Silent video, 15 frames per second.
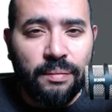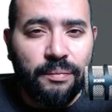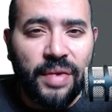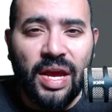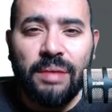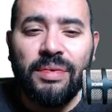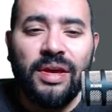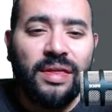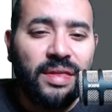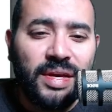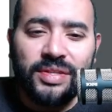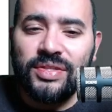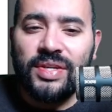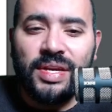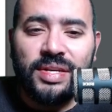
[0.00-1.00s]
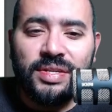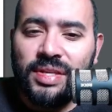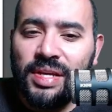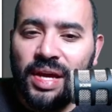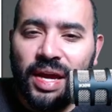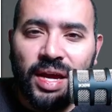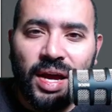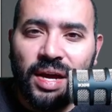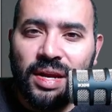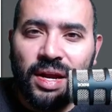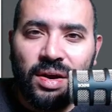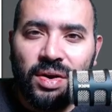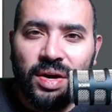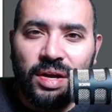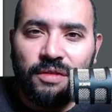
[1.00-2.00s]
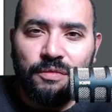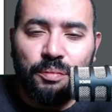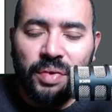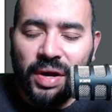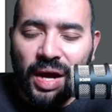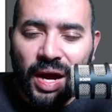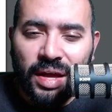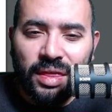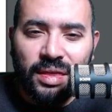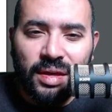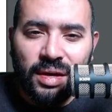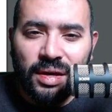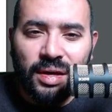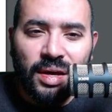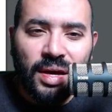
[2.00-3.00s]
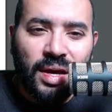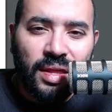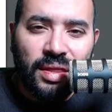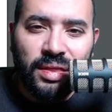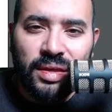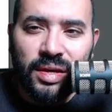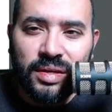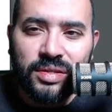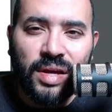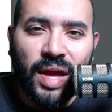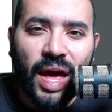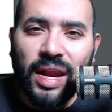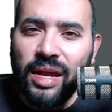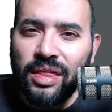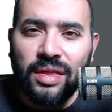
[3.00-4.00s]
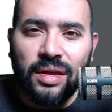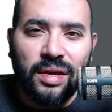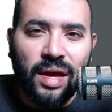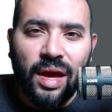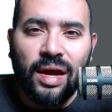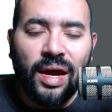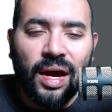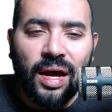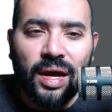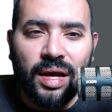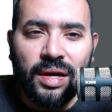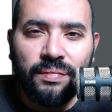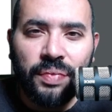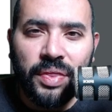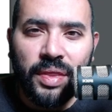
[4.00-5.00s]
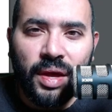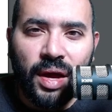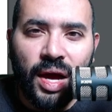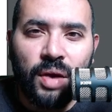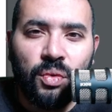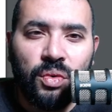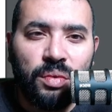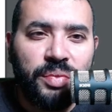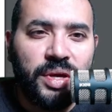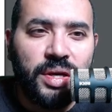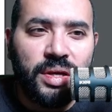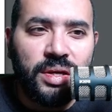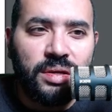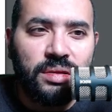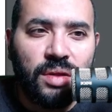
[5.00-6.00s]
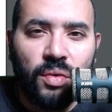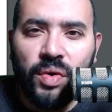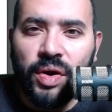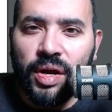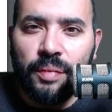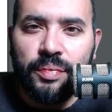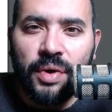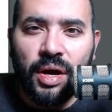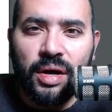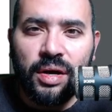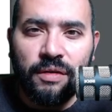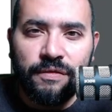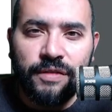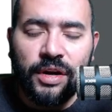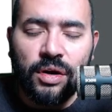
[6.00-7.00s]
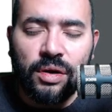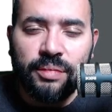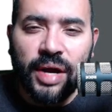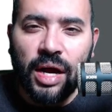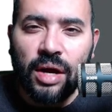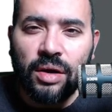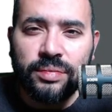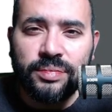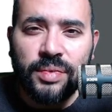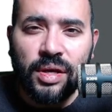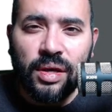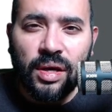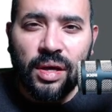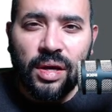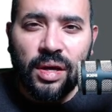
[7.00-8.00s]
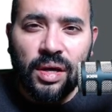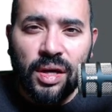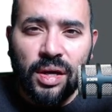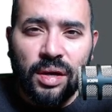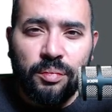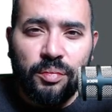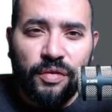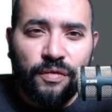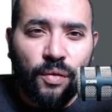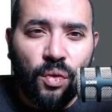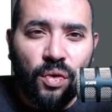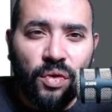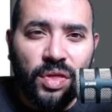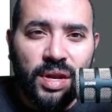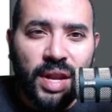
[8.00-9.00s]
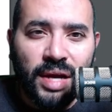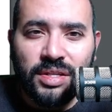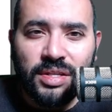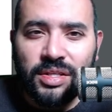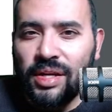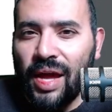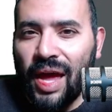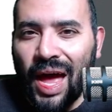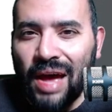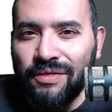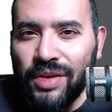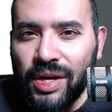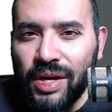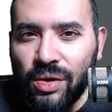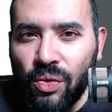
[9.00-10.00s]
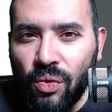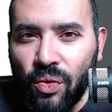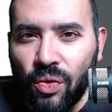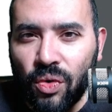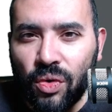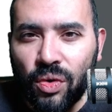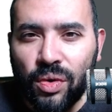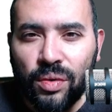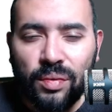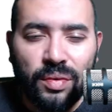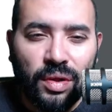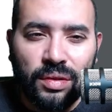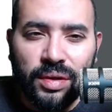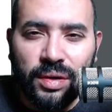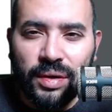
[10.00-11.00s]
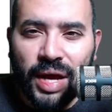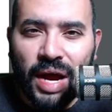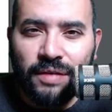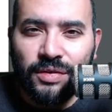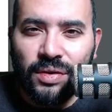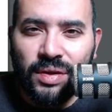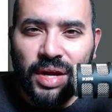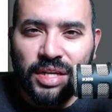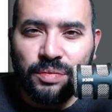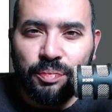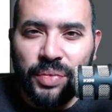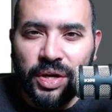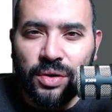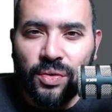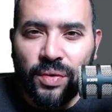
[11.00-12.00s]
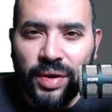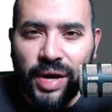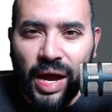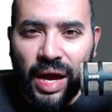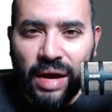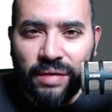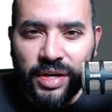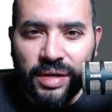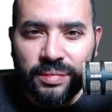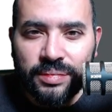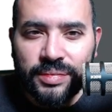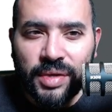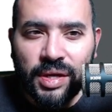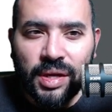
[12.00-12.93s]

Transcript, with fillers: maybe this is the AI narrative, but I think these anything AI, I will be loading up on a fair amount before the next halving or a little after the next Bitcoin halving